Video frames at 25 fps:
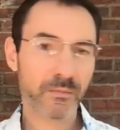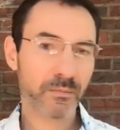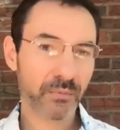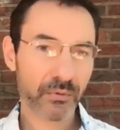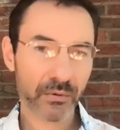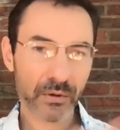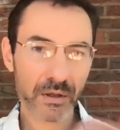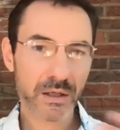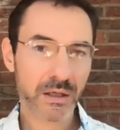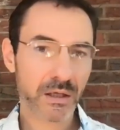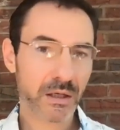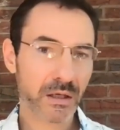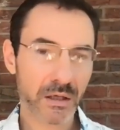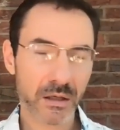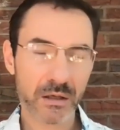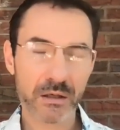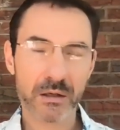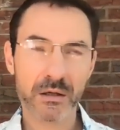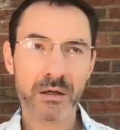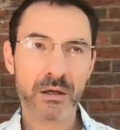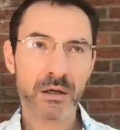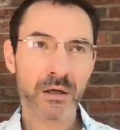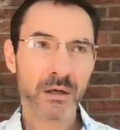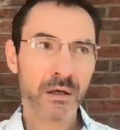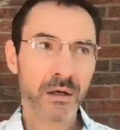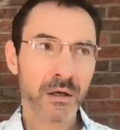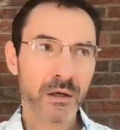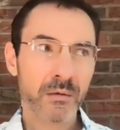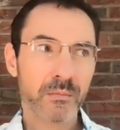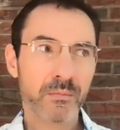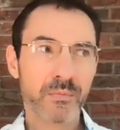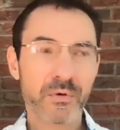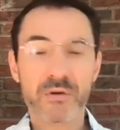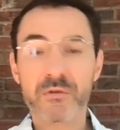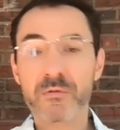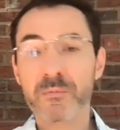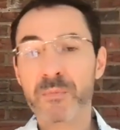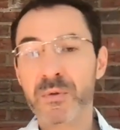pretty
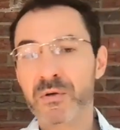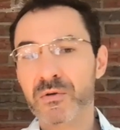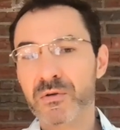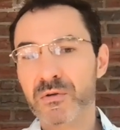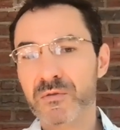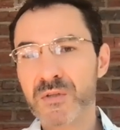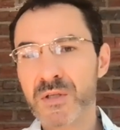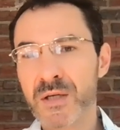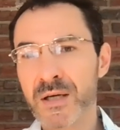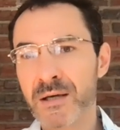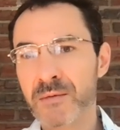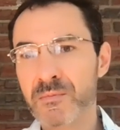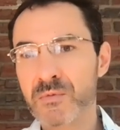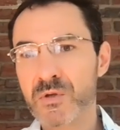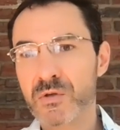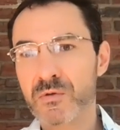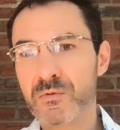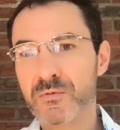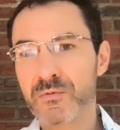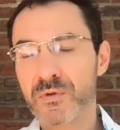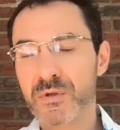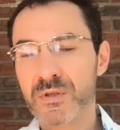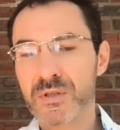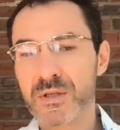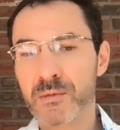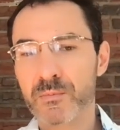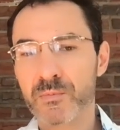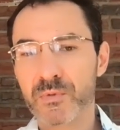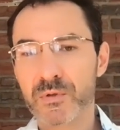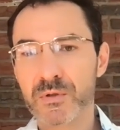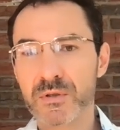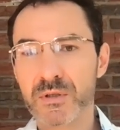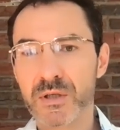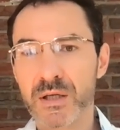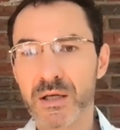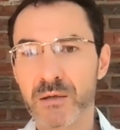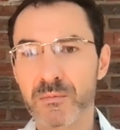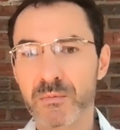brief period of time. So for example,
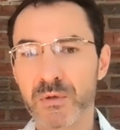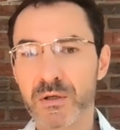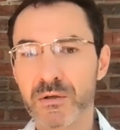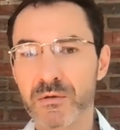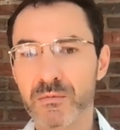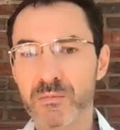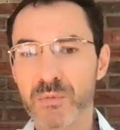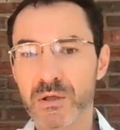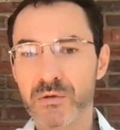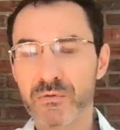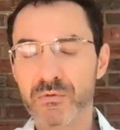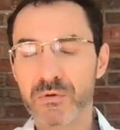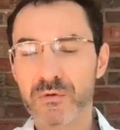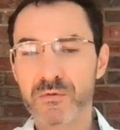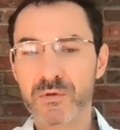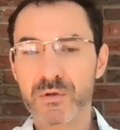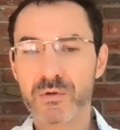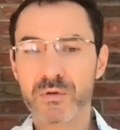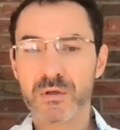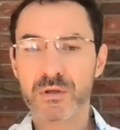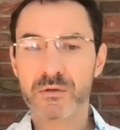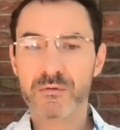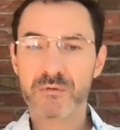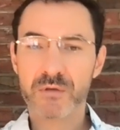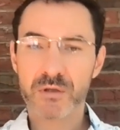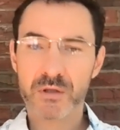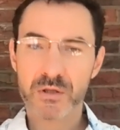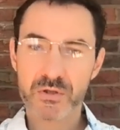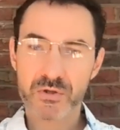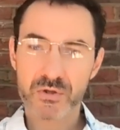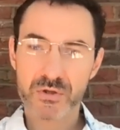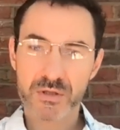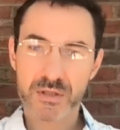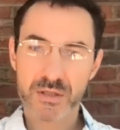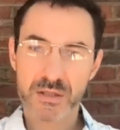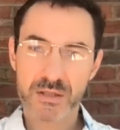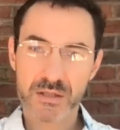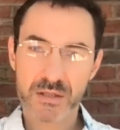today I'm going to be reviewing a very
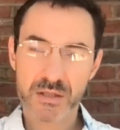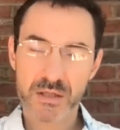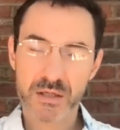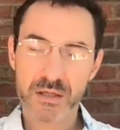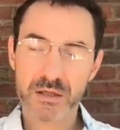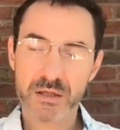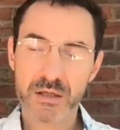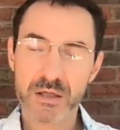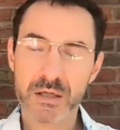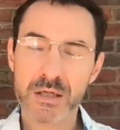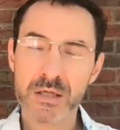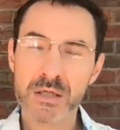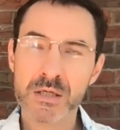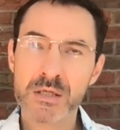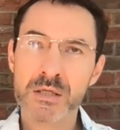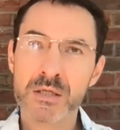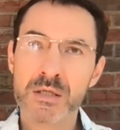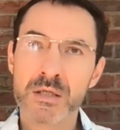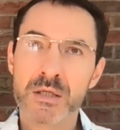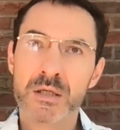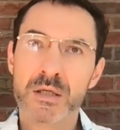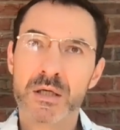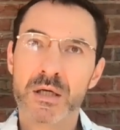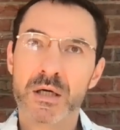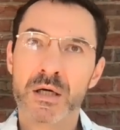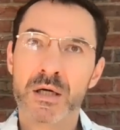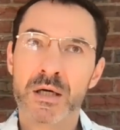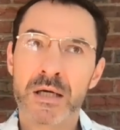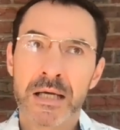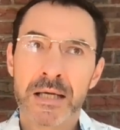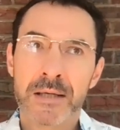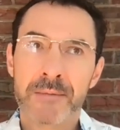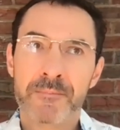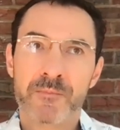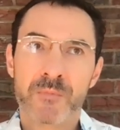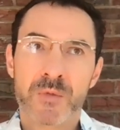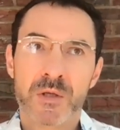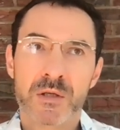interesting study
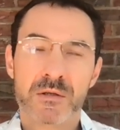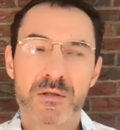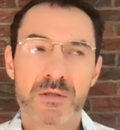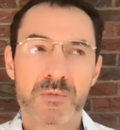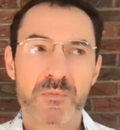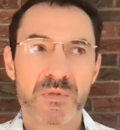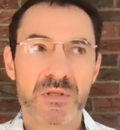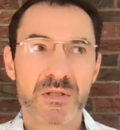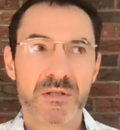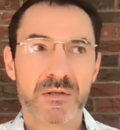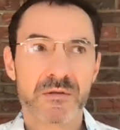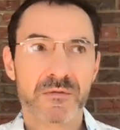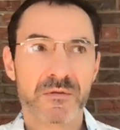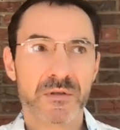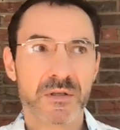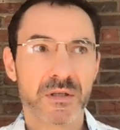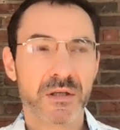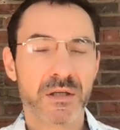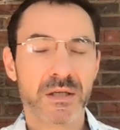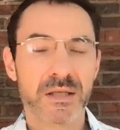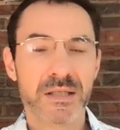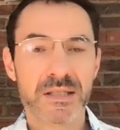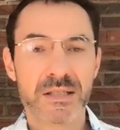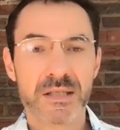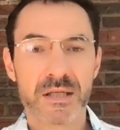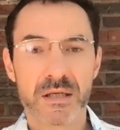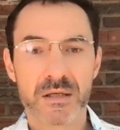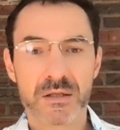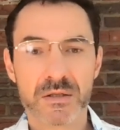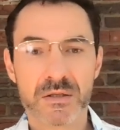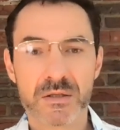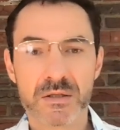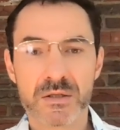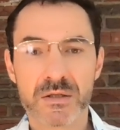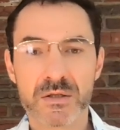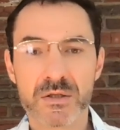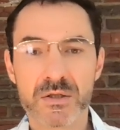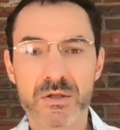in a specific
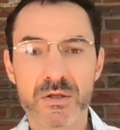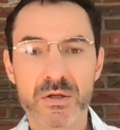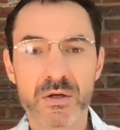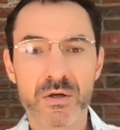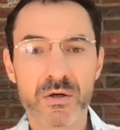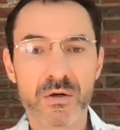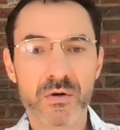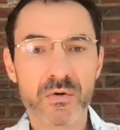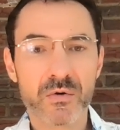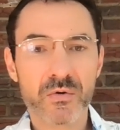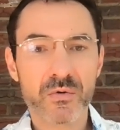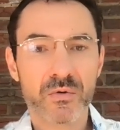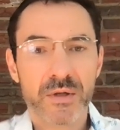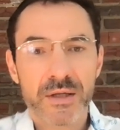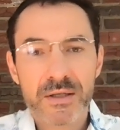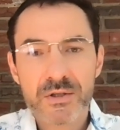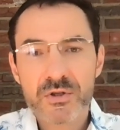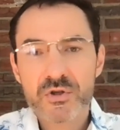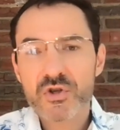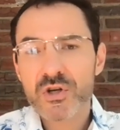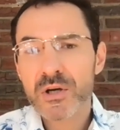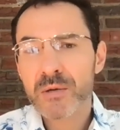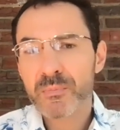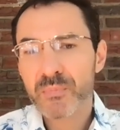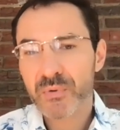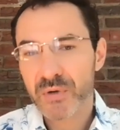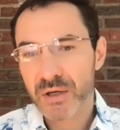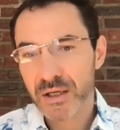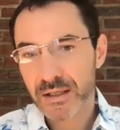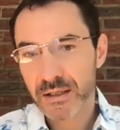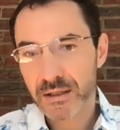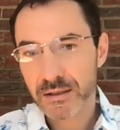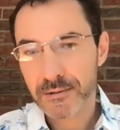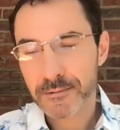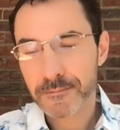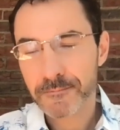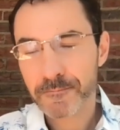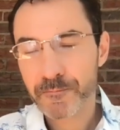context. So let's jump right
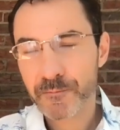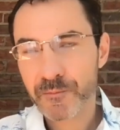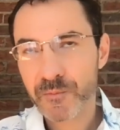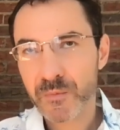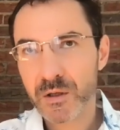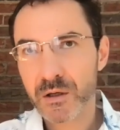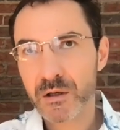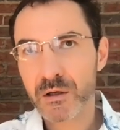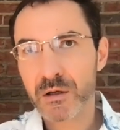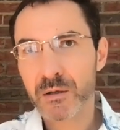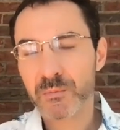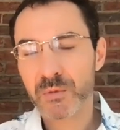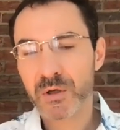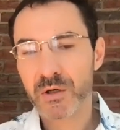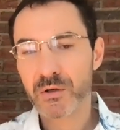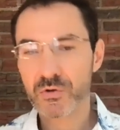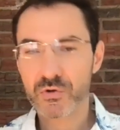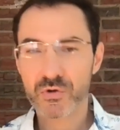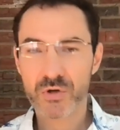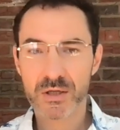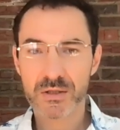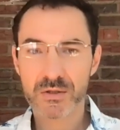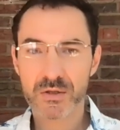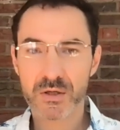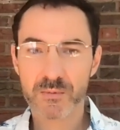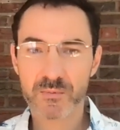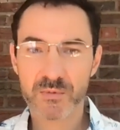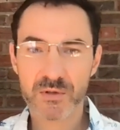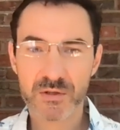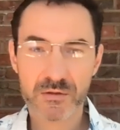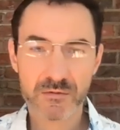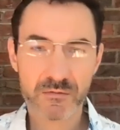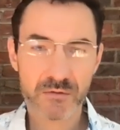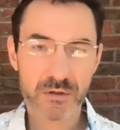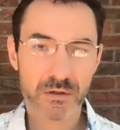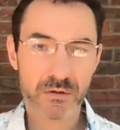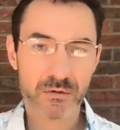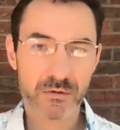in. I'm going to try to keep
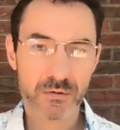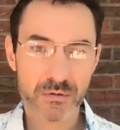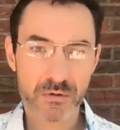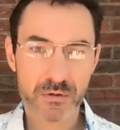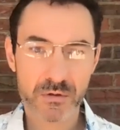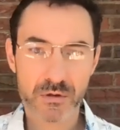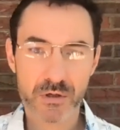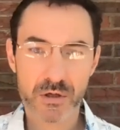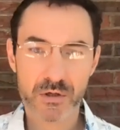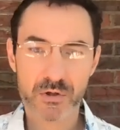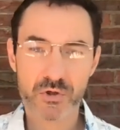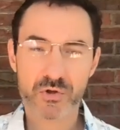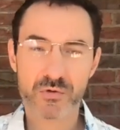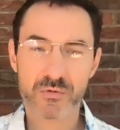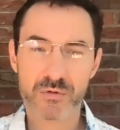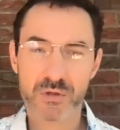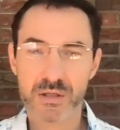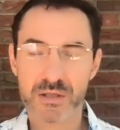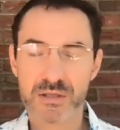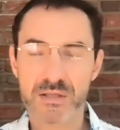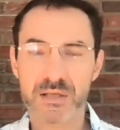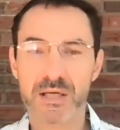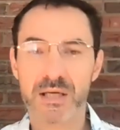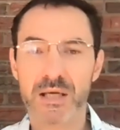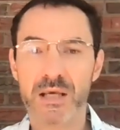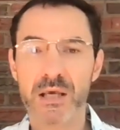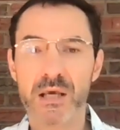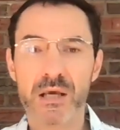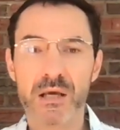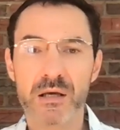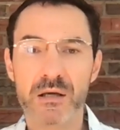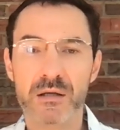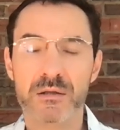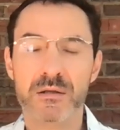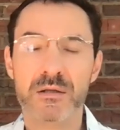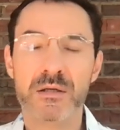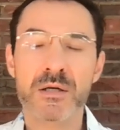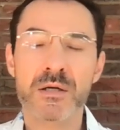this video as short as I
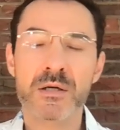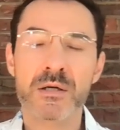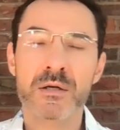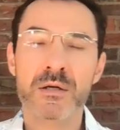can.